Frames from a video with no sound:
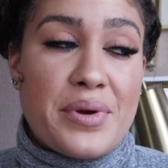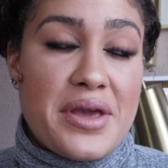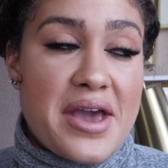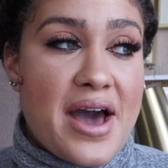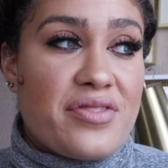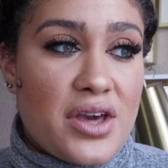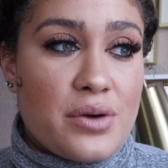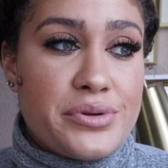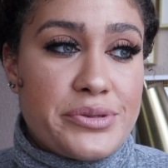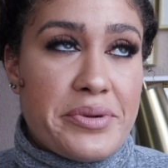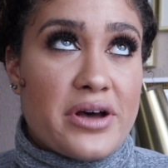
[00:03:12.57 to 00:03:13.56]
But yeah, I think it
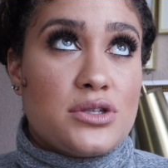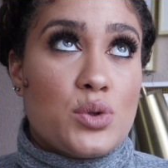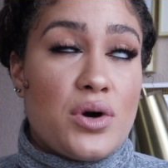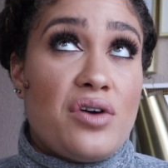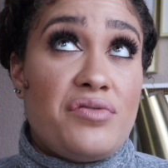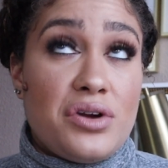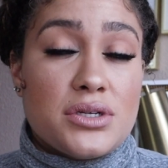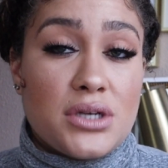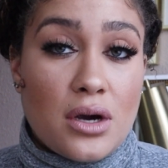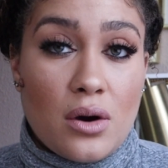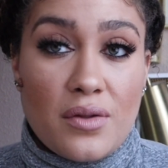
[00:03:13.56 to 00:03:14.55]
was about 12 years
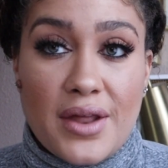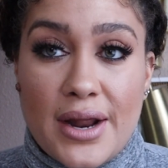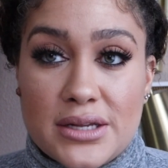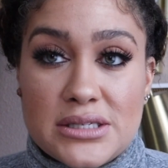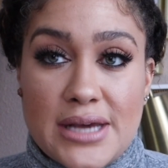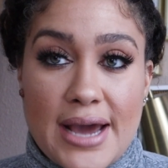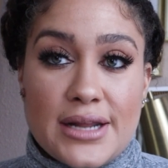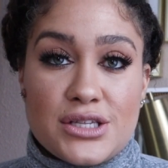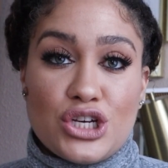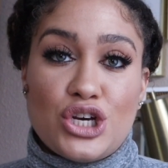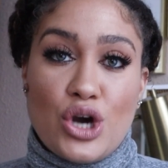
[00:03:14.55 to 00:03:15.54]
ago that I decided
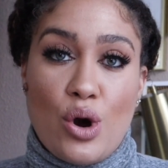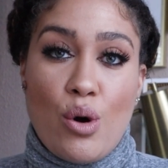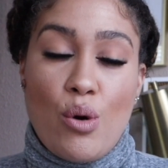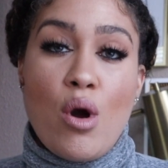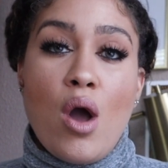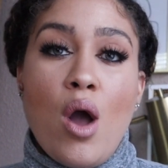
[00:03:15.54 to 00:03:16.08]
to go